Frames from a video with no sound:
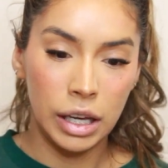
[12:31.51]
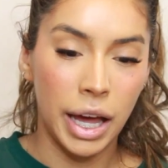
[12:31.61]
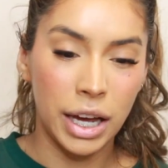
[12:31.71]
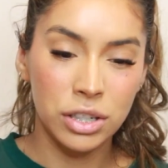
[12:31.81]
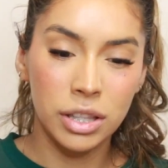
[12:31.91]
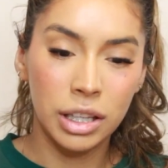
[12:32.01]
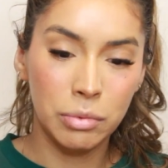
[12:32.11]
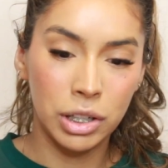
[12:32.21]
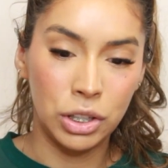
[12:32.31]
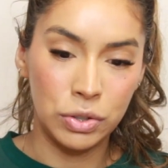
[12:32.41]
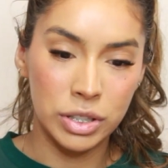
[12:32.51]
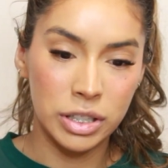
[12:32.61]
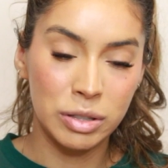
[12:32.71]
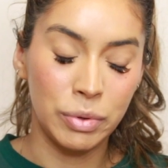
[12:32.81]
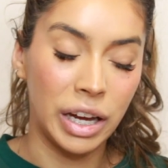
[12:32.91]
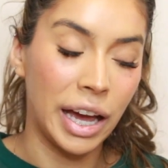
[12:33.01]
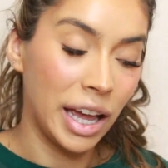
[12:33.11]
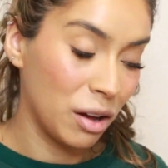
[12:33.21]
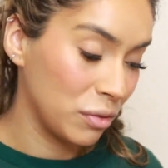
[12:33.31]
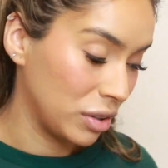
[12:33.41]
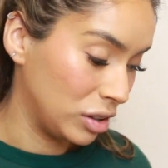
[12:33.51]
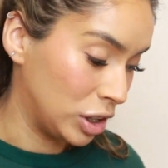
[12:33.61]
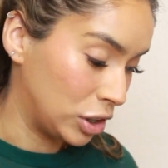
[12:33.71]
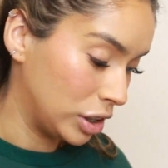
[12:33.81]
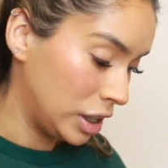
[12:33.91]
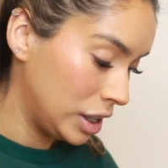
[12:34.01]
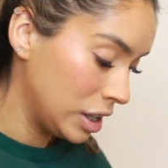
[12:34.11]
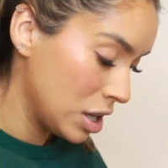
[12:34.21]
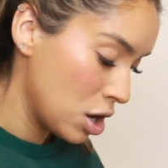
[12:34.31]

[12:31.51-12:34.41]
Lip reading: I actually think I'm going to use this, but I have literally